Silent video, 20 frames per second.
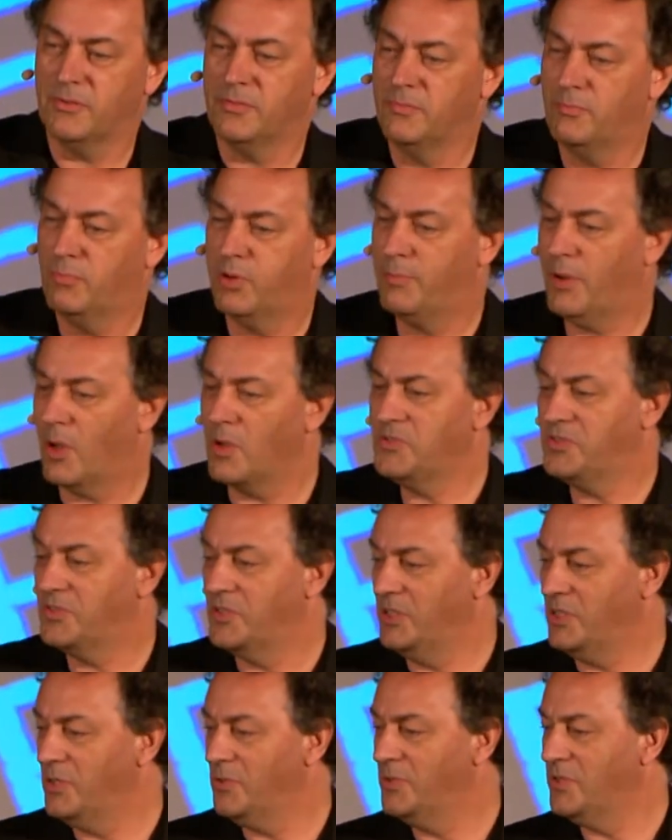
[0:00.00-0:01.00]
propose to
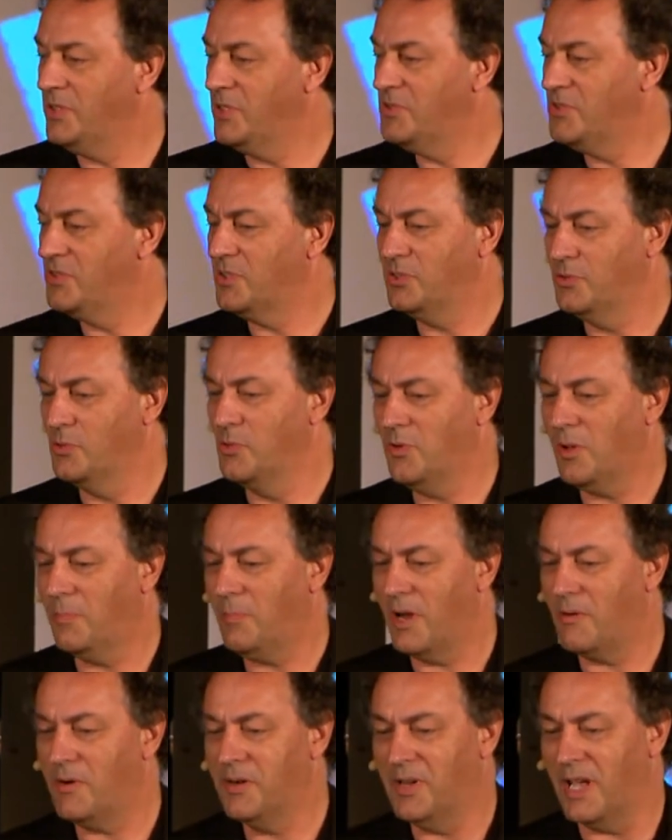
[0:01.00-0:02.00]
you to use the Google
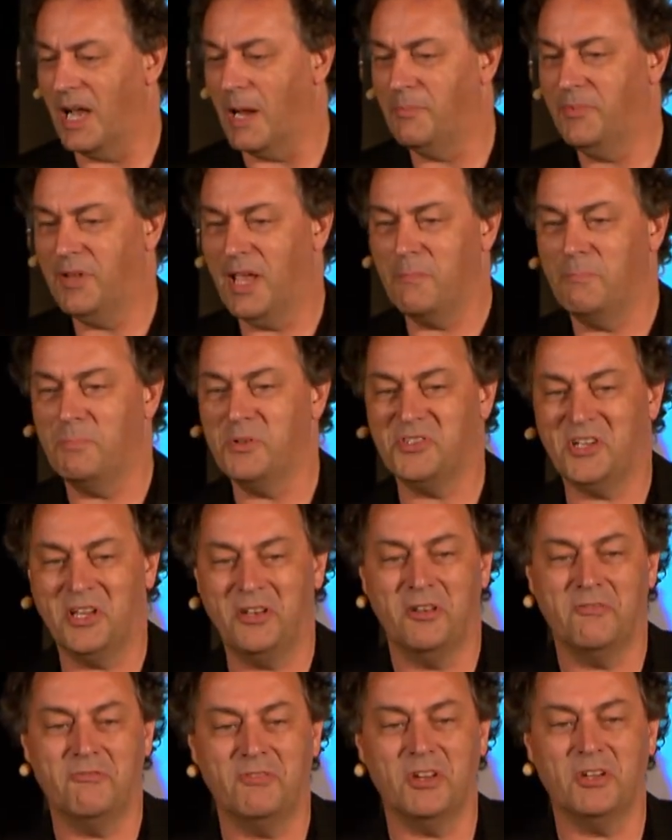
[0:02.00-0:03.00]
paradigm, 10%
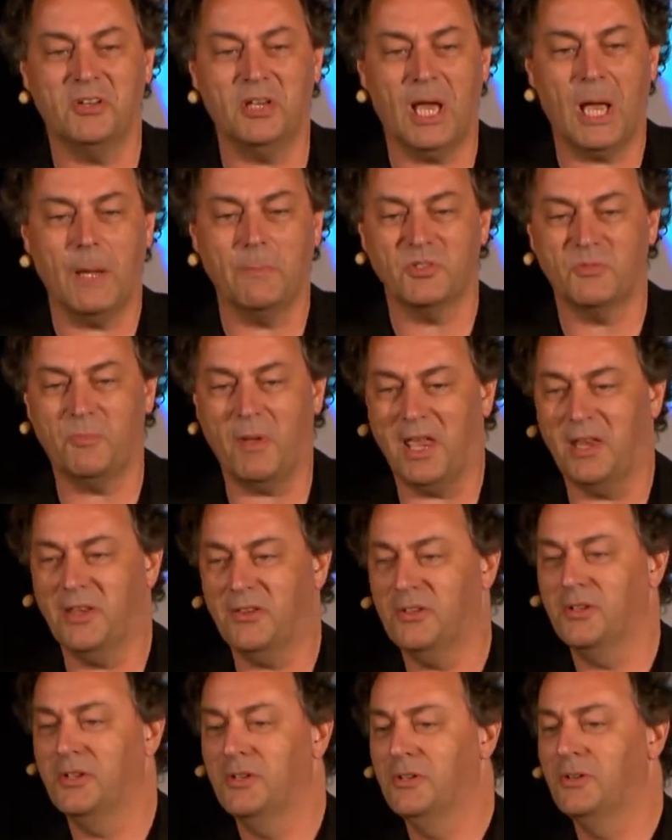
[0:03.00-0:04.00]
of your time
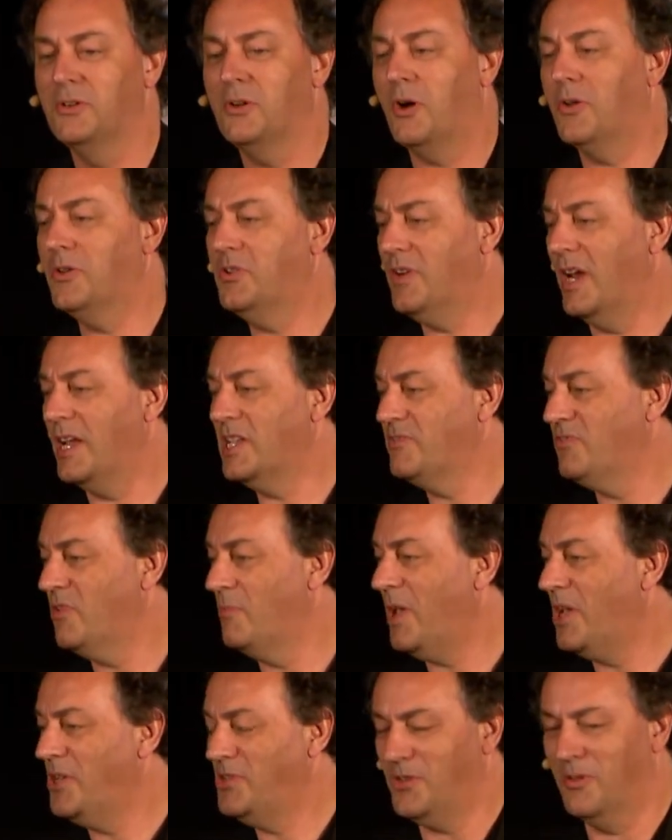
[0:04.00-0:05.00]
spent on
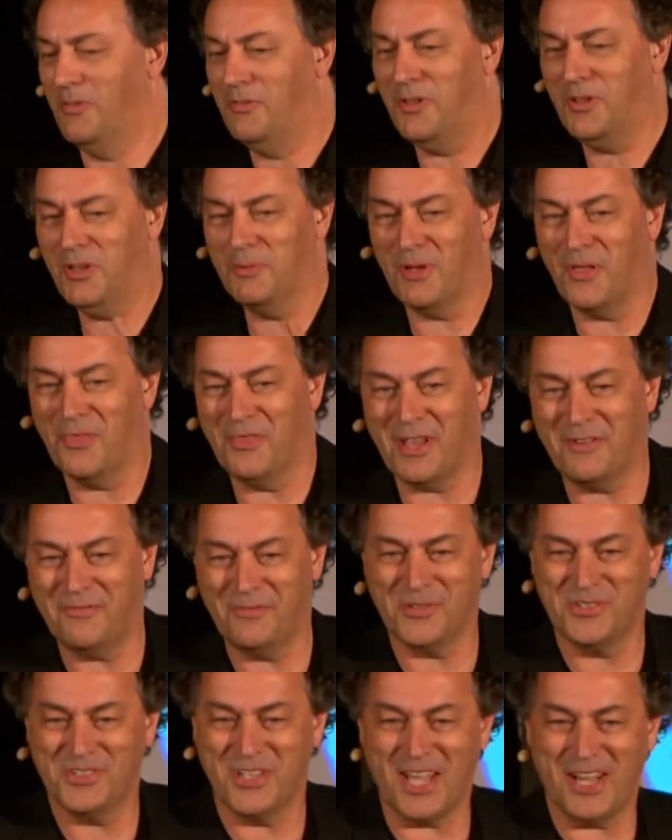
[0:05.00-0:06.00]
transformation. Think about that for
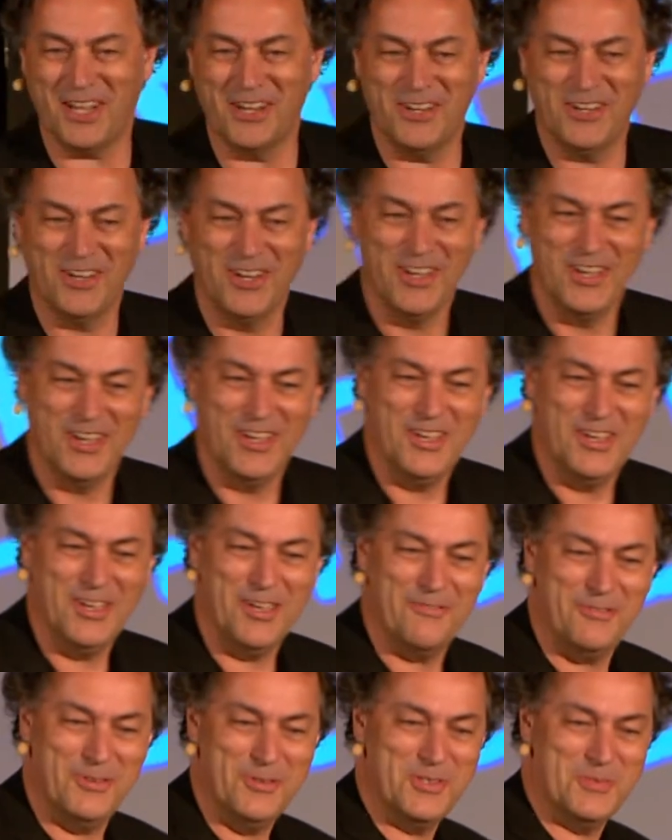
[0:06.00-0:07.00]
a second.
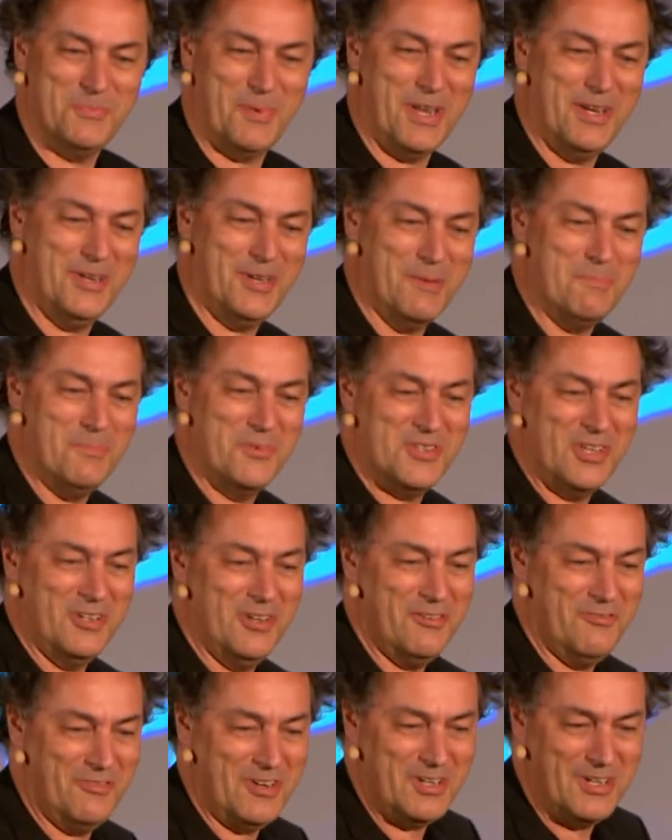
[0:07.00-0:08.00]
If you spend 10%
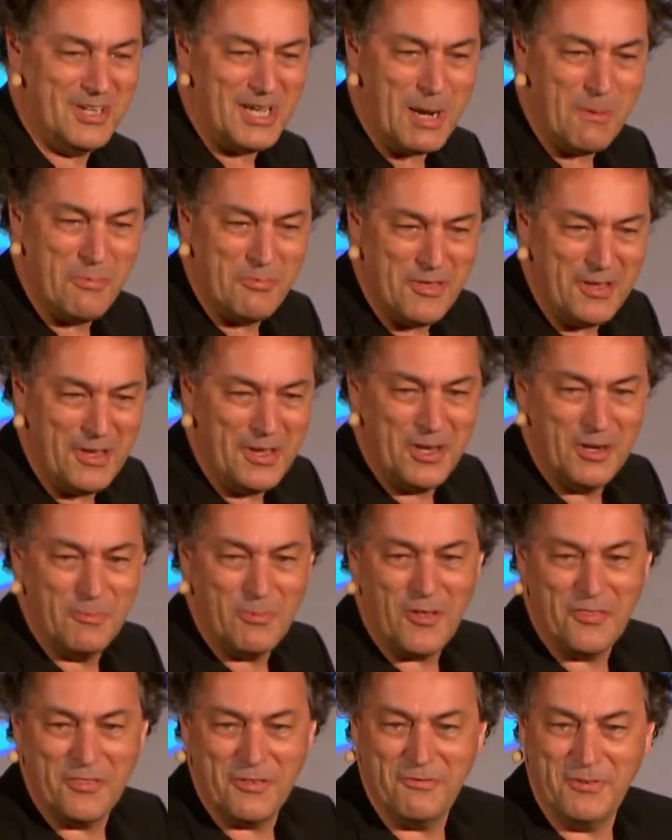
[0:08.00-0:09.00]
of your time thinking
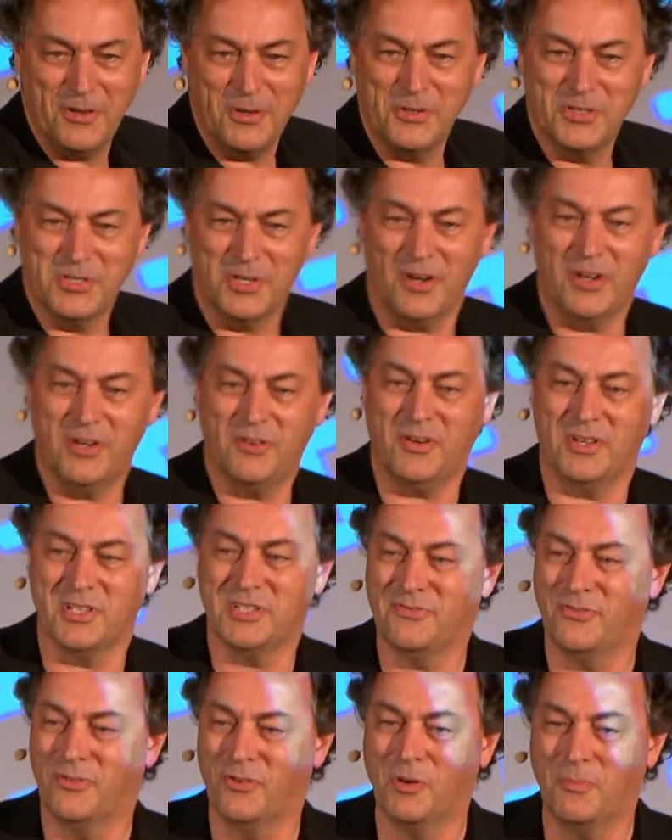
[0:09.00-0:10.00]
about the future and
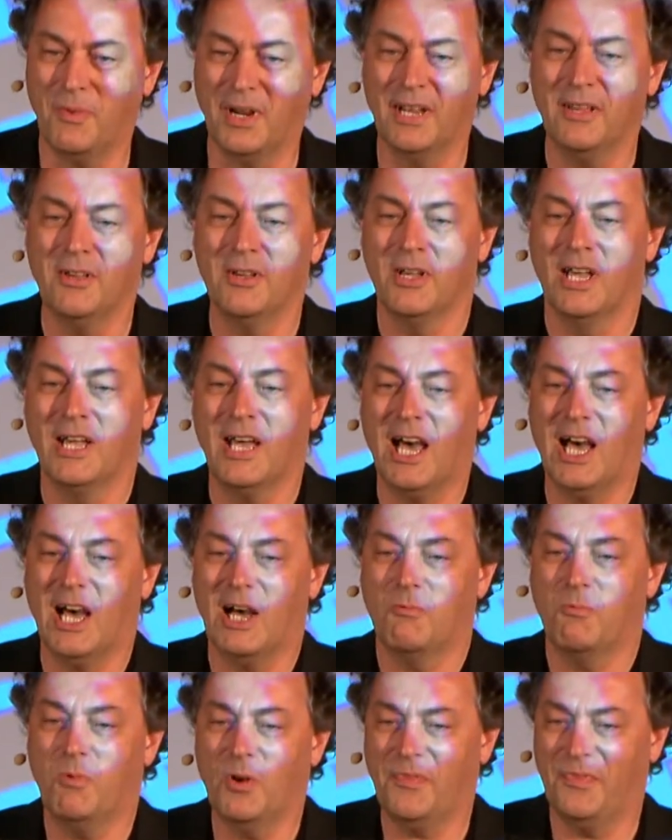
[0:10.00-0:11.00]
transforming, how
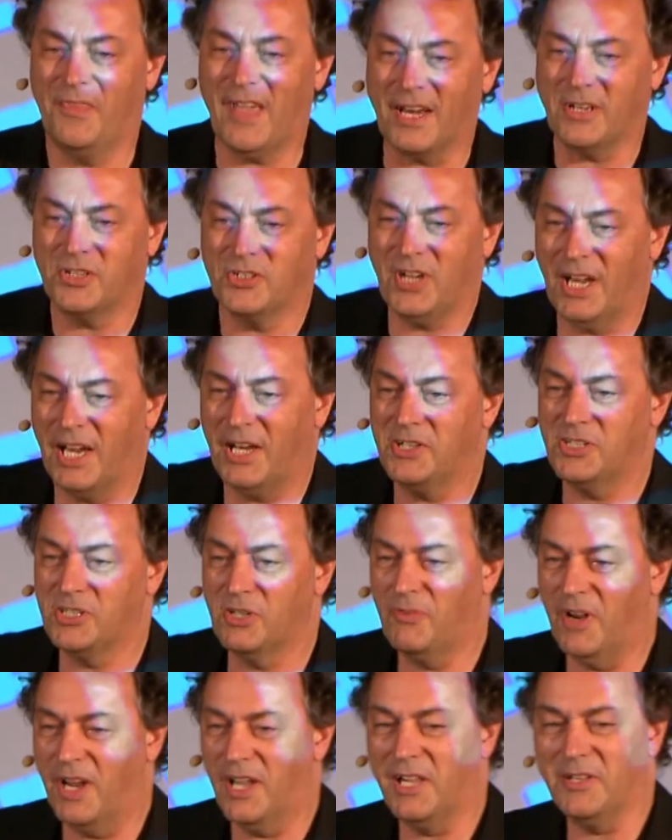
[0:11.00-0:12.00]
would that change your
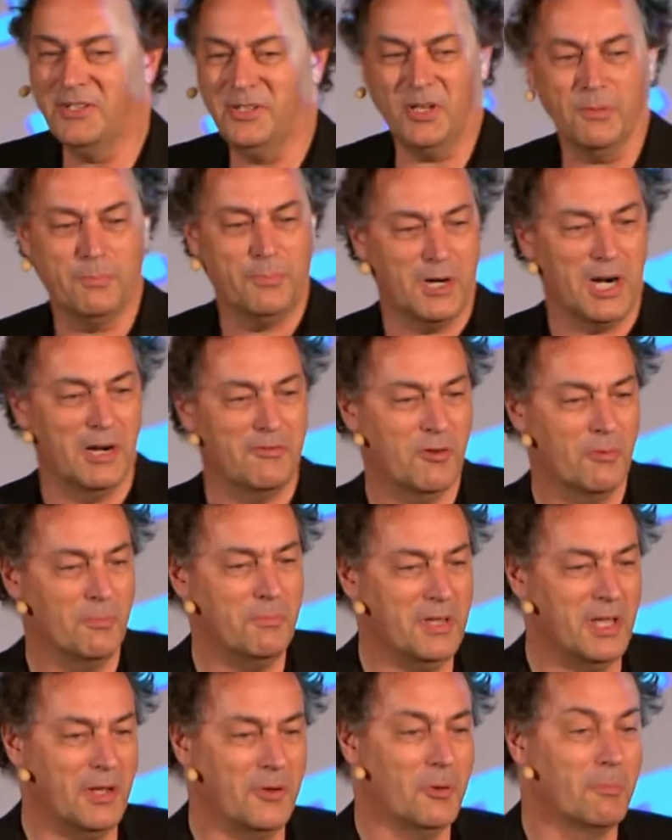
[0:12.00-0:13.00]
reality apart from
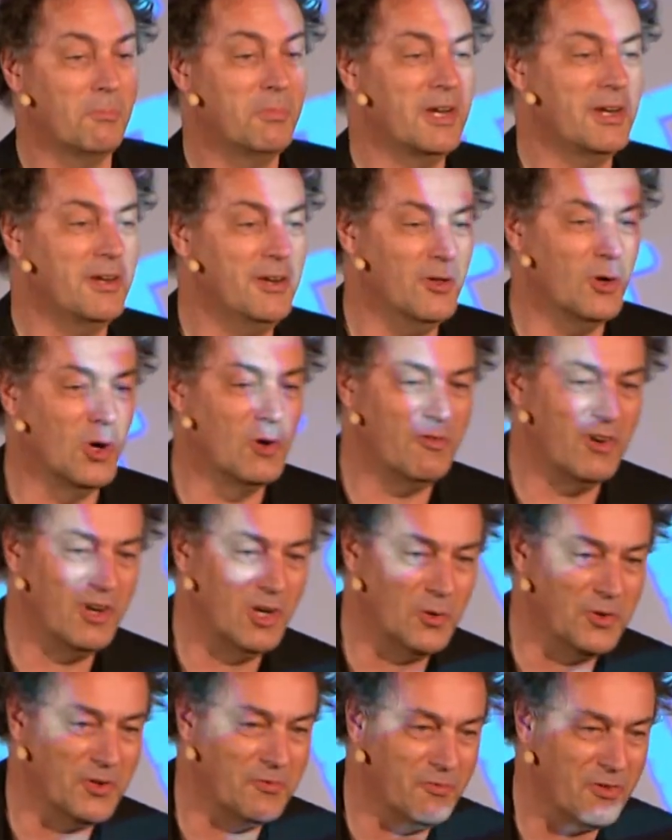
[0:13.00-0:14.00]
being completely
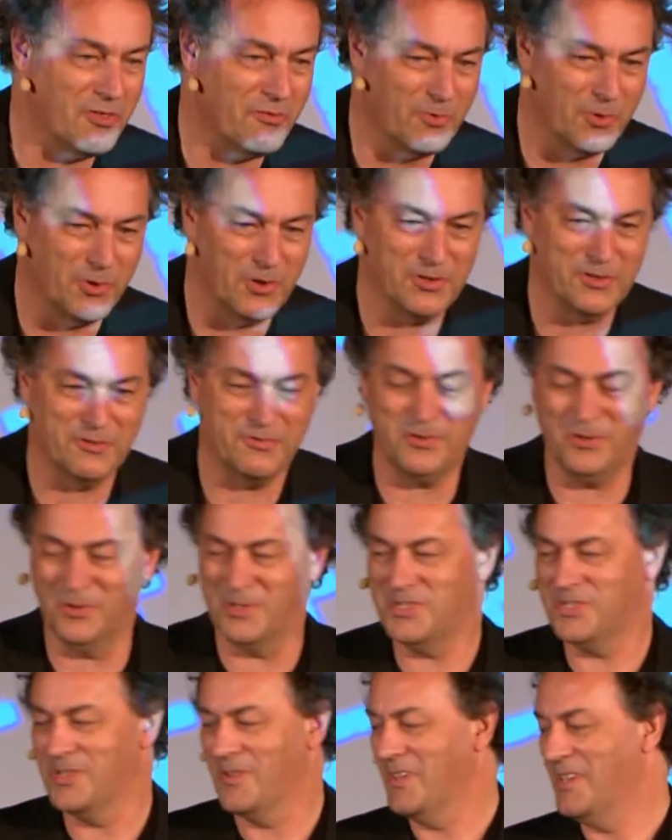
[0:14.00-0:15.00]
overloaded with work, of
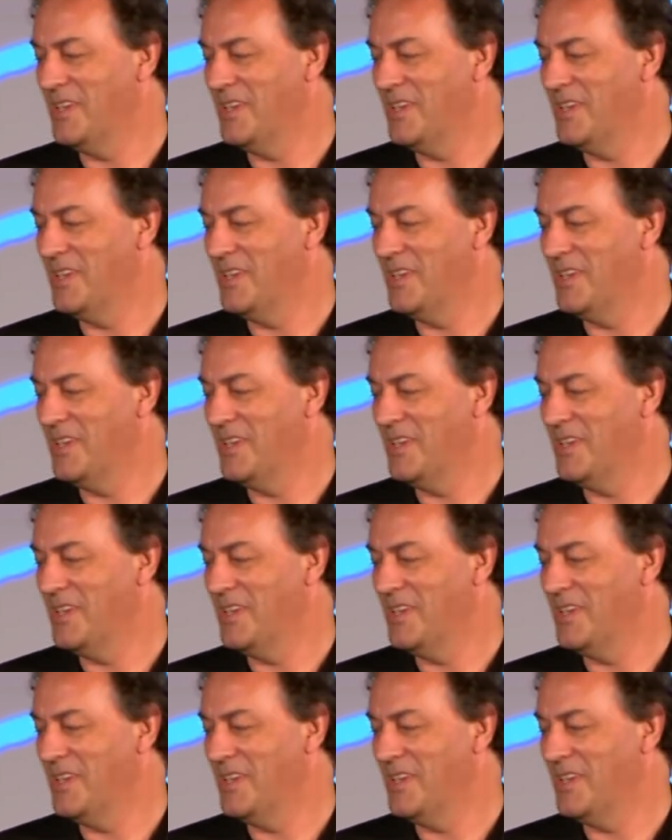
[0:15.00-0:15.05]
course?